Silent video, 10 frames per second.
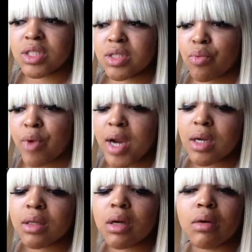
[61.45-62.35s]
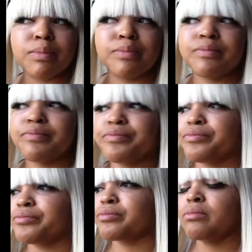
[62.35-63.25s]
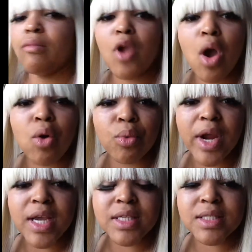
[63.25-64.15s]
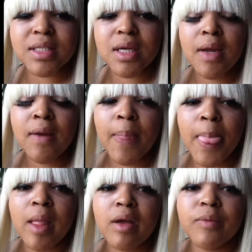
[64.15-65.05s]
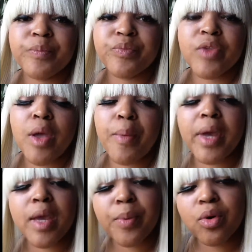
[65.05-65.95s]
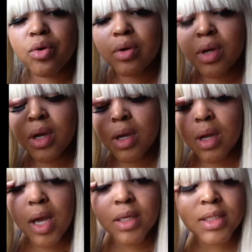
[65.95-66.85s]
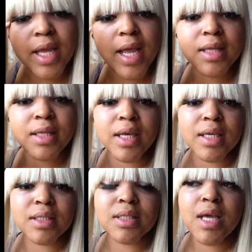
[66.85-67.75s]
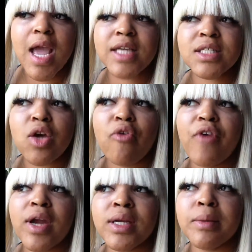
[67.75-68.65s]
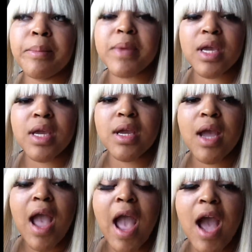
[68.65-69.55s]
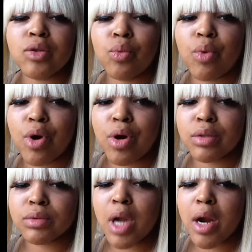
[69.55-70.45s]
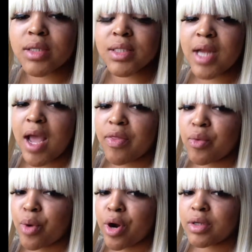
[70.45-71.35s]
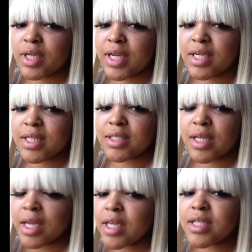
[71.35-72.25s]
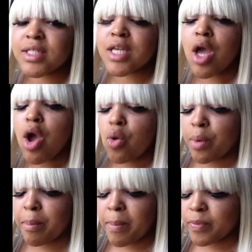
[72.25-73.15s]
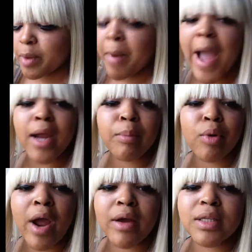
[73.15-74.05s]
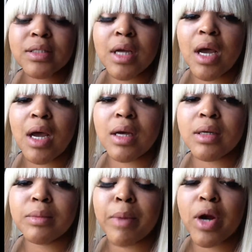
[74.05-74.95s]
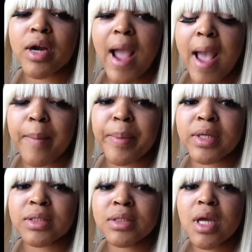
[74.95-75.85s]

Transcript: just a regular arrest. People, understand this. It's so funny to me how the world turns and how the world is. When the Mike Brown murder happened,